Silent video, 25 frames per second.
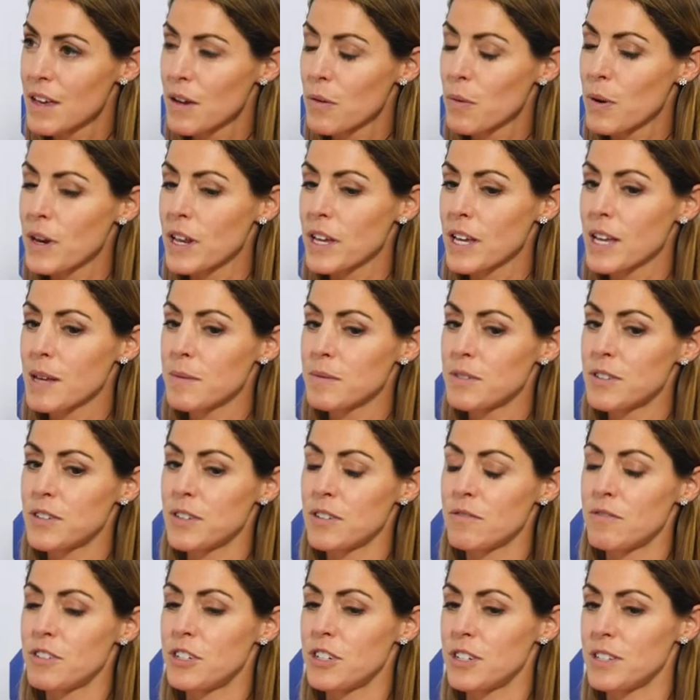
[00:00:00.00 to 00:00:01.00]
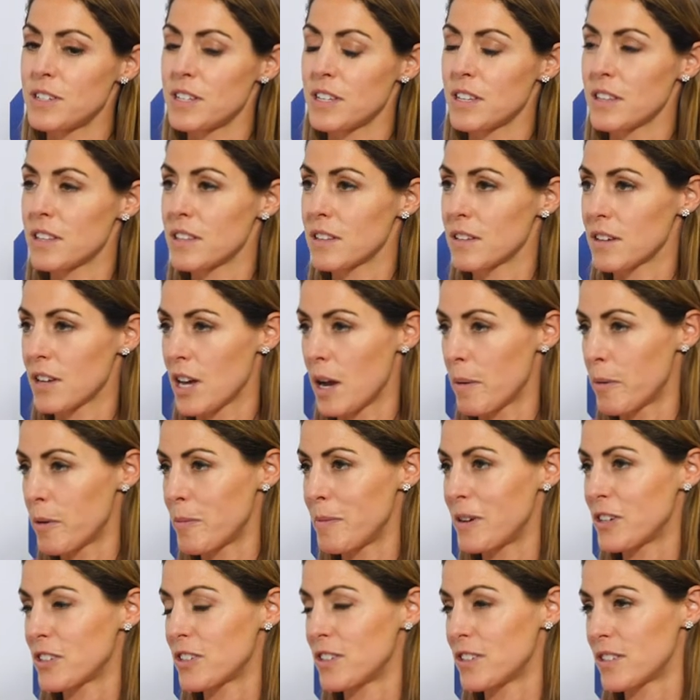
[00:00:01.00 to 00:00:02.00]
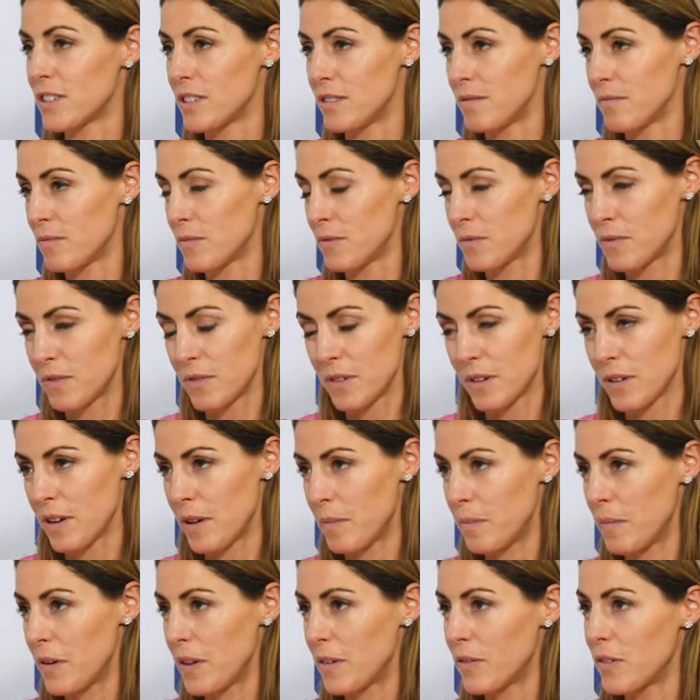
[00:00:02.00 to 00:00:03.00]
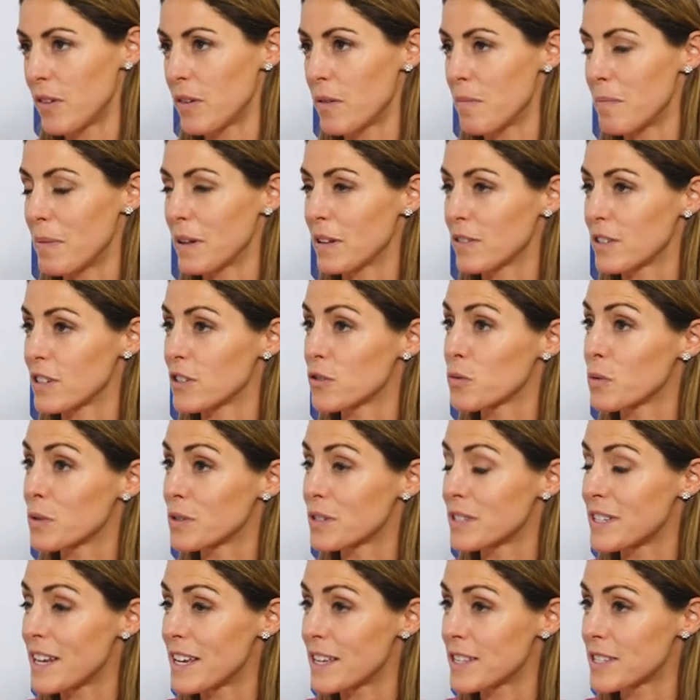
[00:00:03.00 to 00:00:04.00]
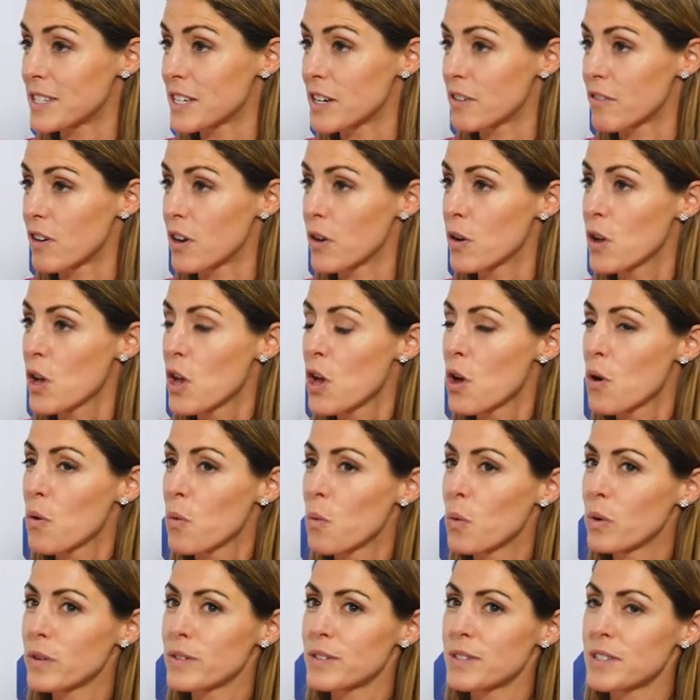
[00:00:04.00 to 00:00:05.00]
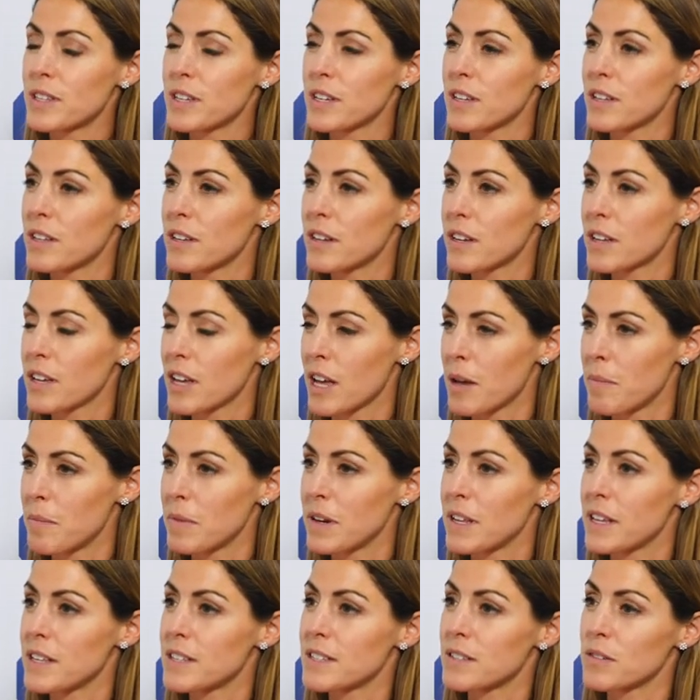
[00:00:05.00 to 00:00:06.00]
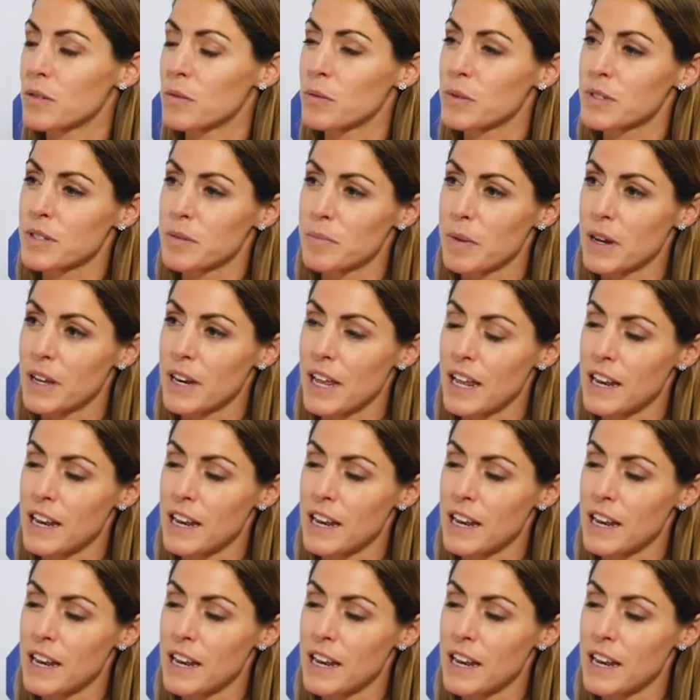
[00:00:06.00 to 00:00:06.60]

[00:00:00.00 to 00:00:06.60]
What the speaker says: When it comes to reducing carbon emissions and building towards net zero, what's the company's or what's Oman